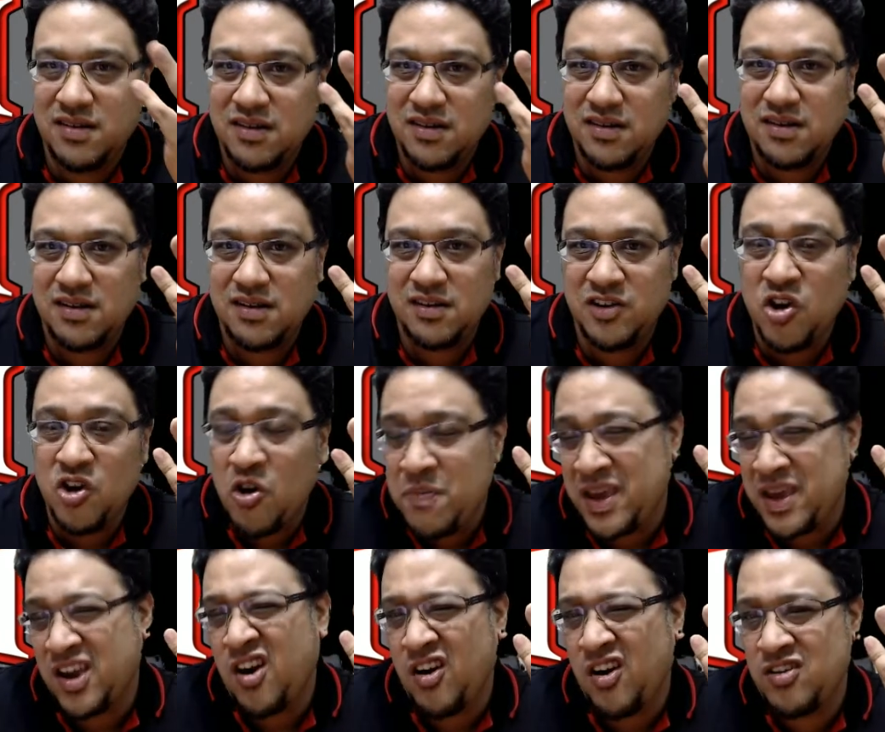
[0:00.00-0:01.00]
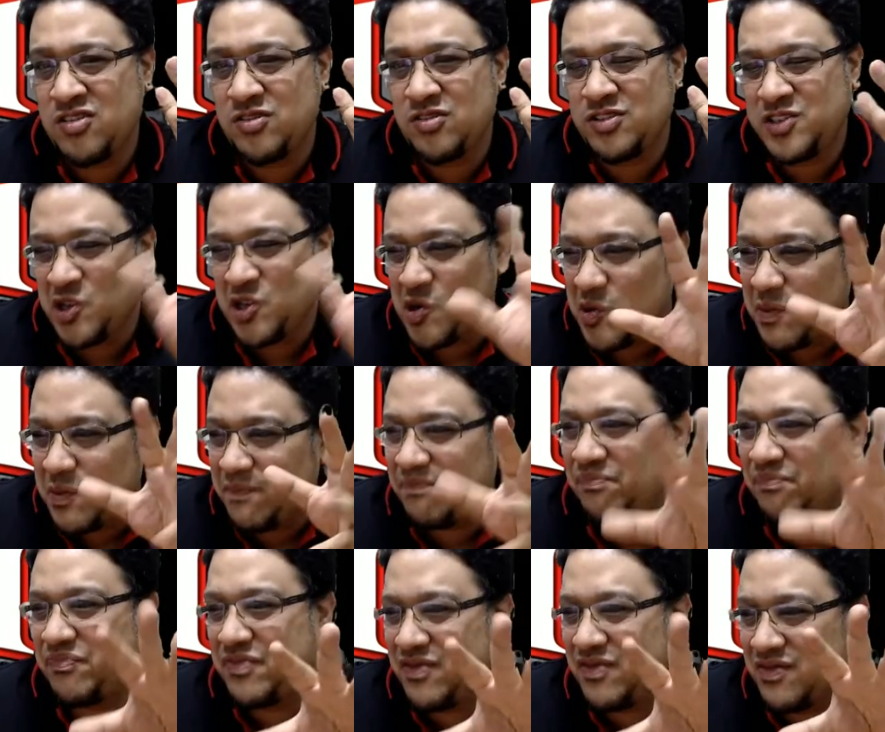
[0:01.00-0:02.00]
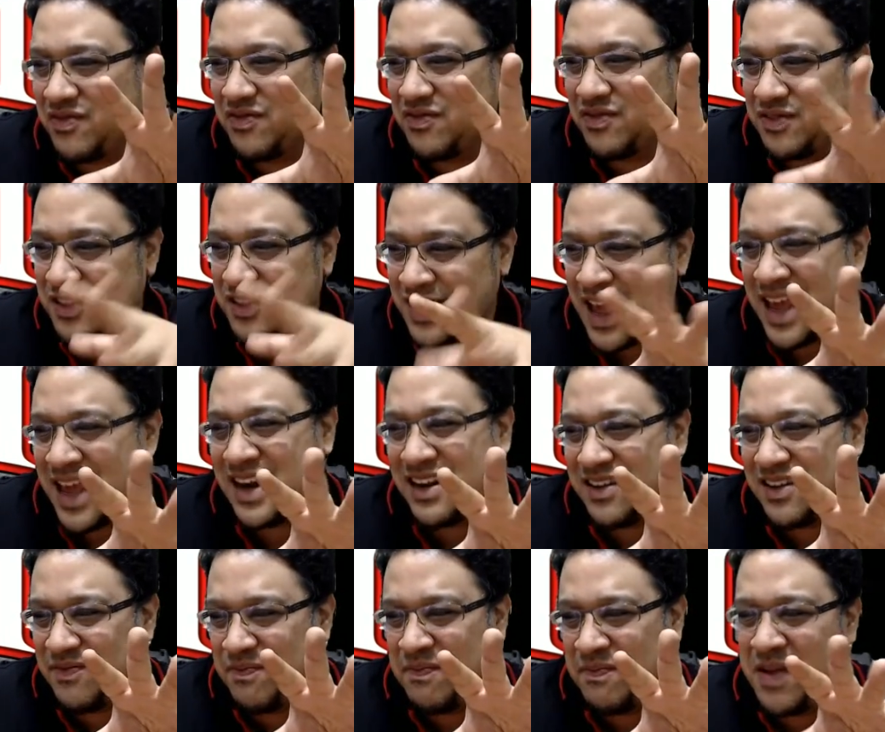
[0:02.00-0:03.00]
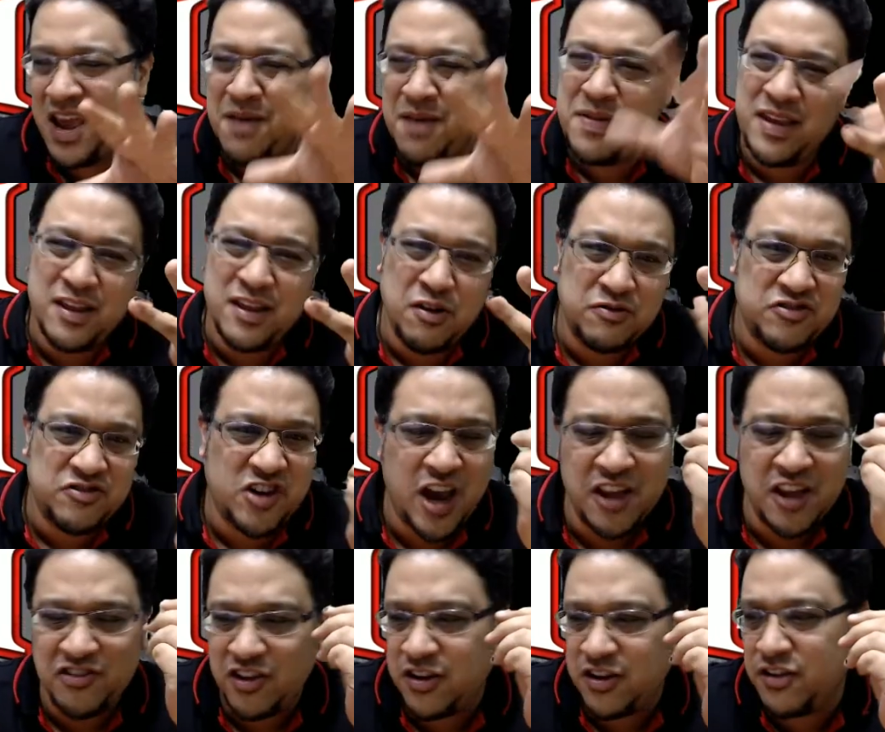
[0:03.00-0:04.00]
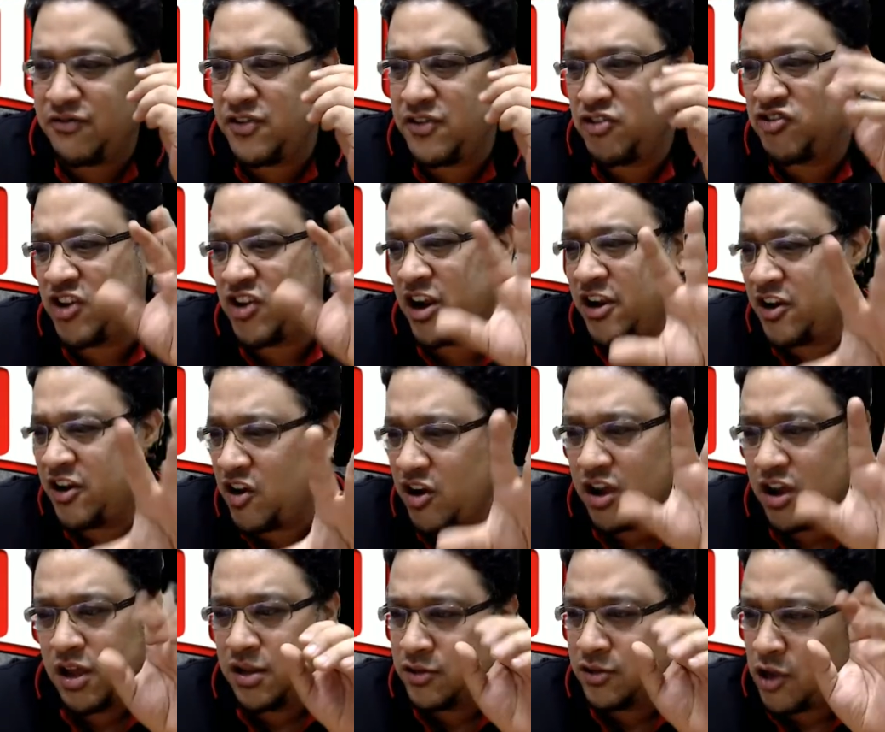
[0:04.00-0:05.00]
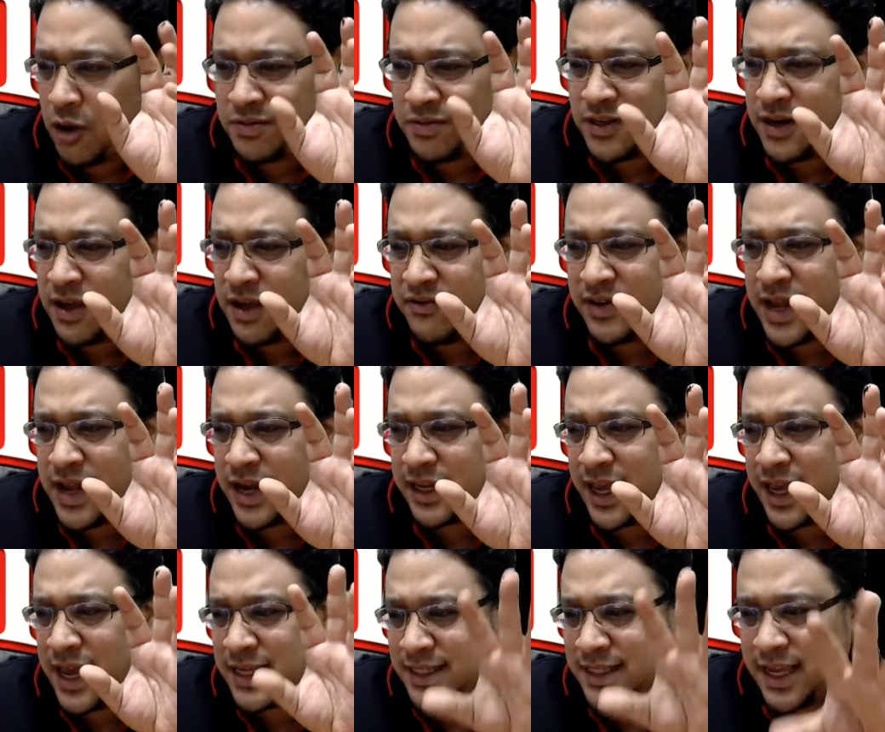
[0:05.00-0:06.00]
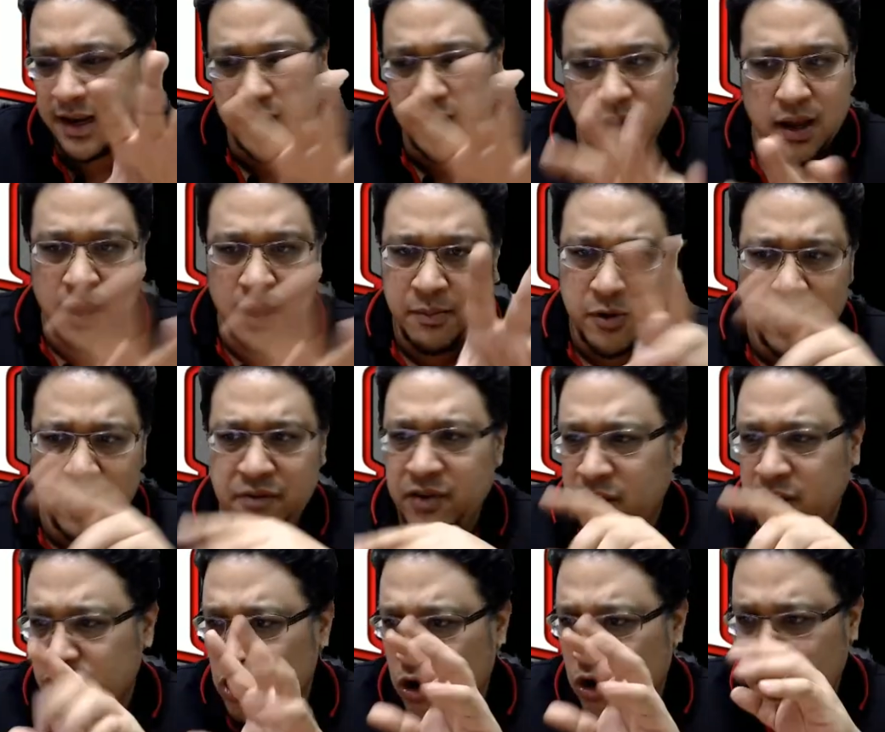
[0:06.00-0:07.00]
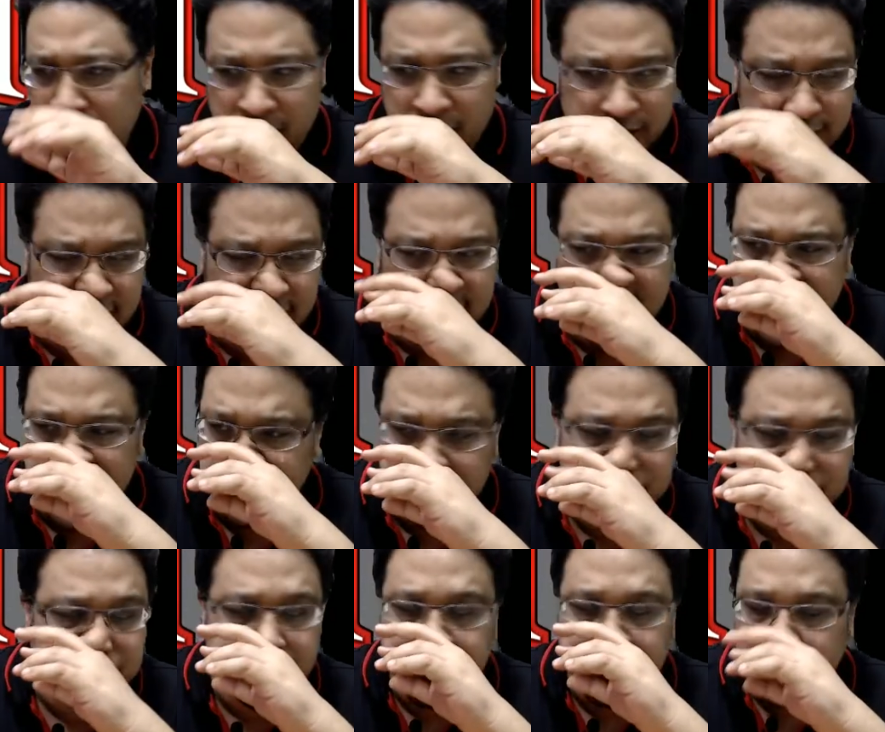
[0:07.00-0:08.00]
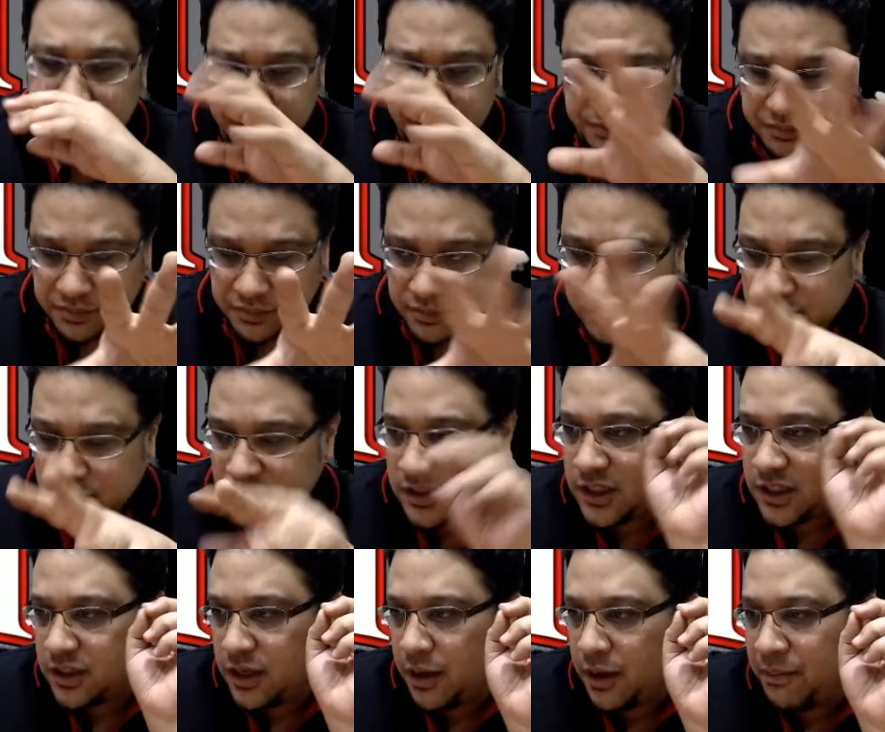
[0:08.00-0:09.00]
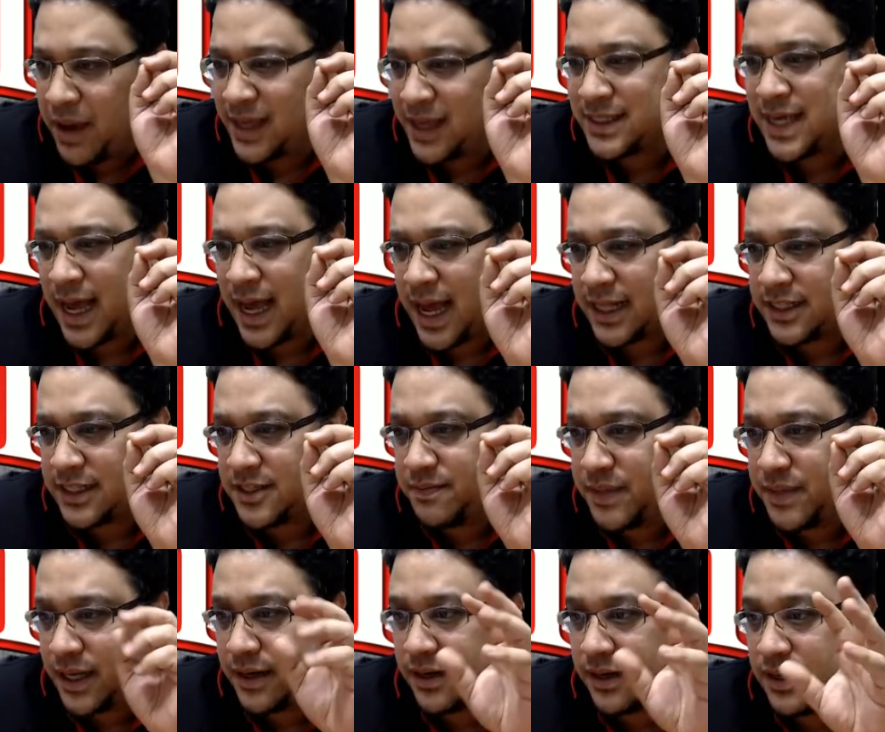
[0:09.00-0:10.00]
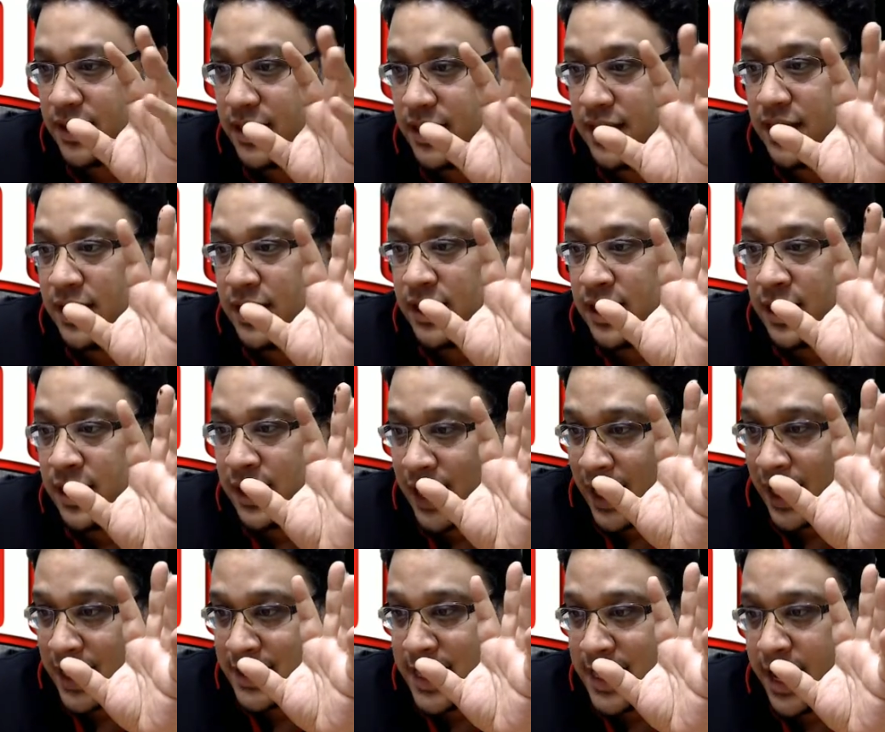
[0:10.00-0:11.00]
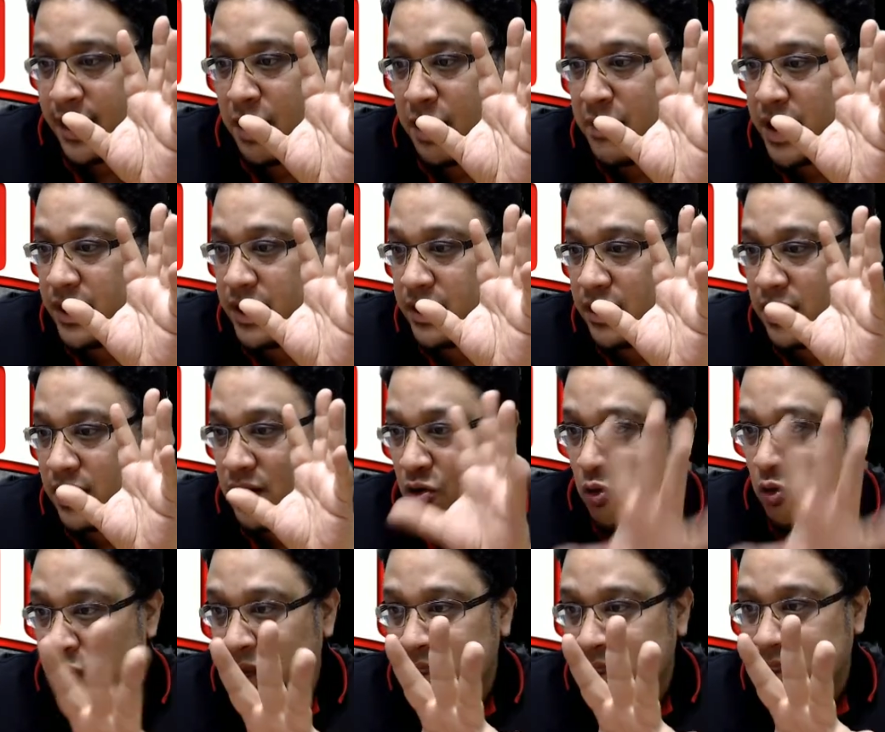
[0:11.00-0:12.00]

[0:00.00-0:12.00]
no big autos. So that maybe they'll change in the future. I don't know. Topps have never done case hit. I'm not even going to talk about the base cards. But like I said, I mean, with